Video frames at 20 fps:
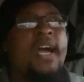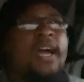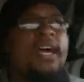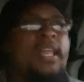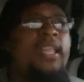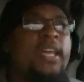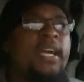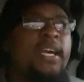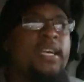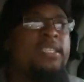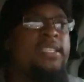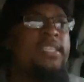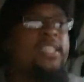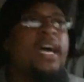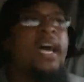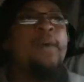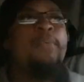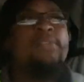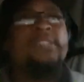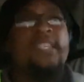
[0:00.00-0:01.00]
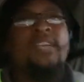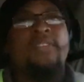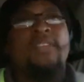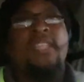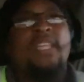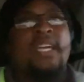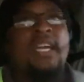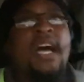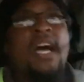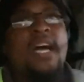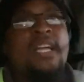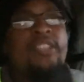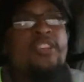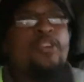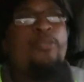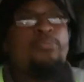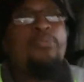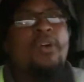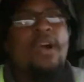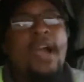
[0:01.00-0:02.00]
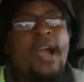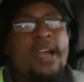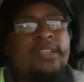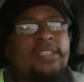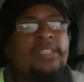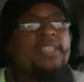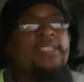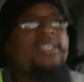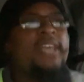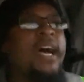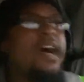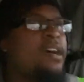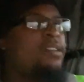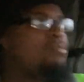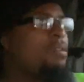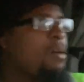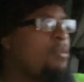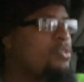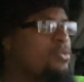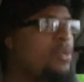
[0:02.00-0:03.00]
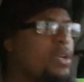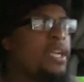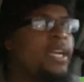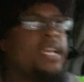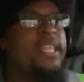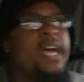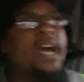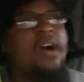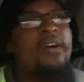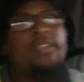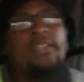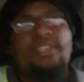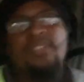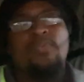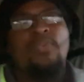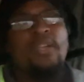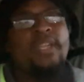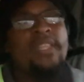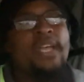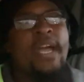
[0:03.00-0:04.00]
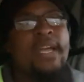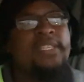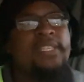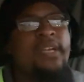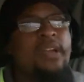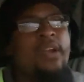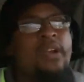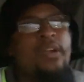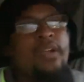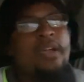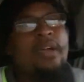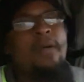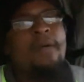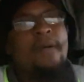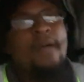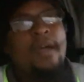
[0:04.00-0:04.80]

like I said, I was living in the condo prior to this house where I was renting it out, and it's a really nice area.